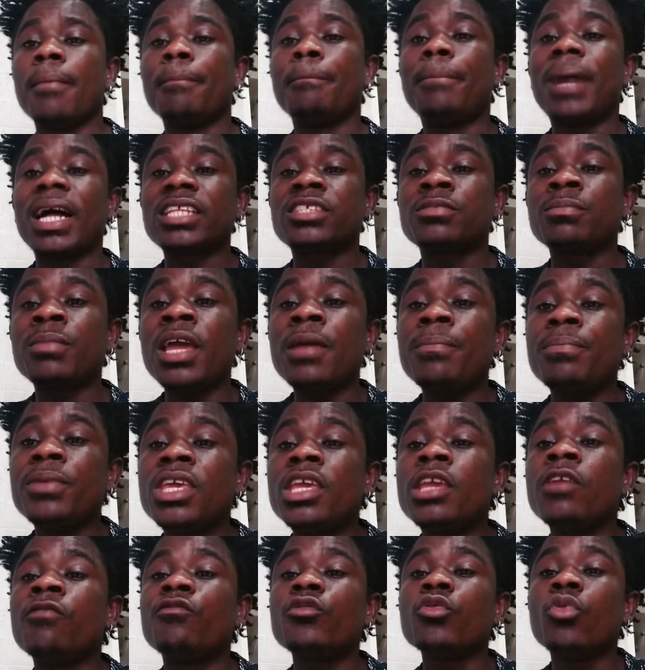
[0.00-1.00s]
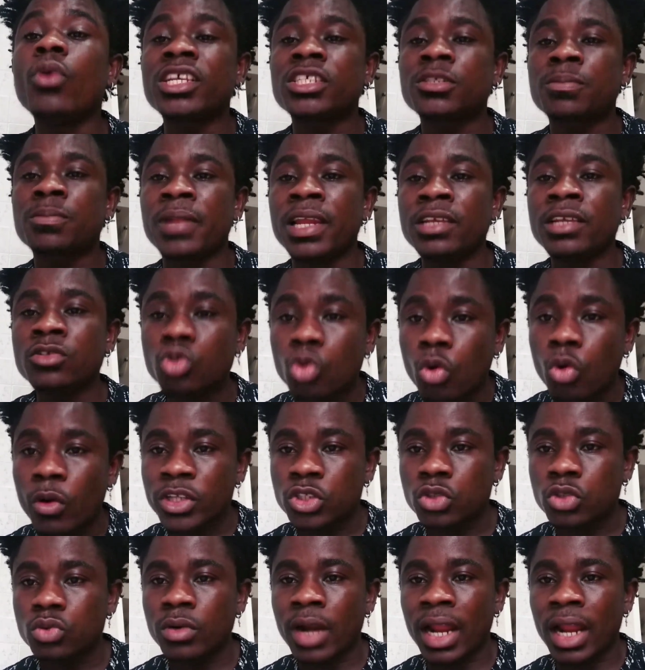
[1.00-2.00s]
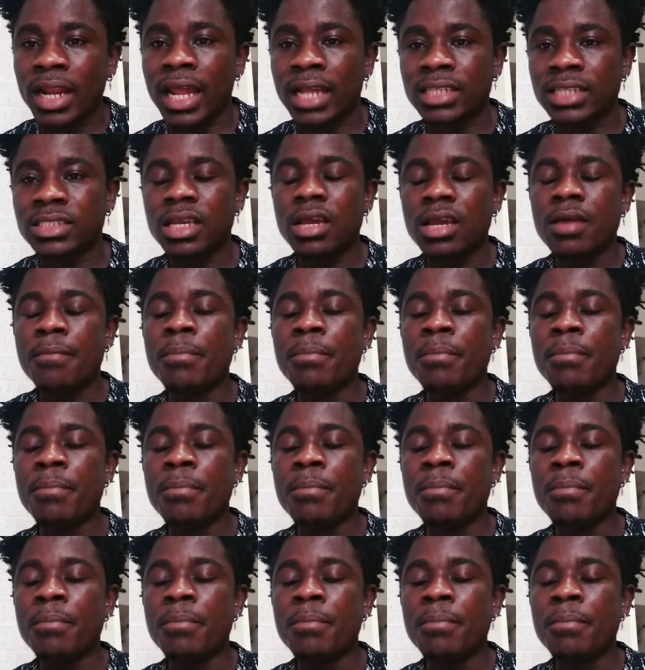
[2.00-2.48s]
But maybe if you explain to Questura that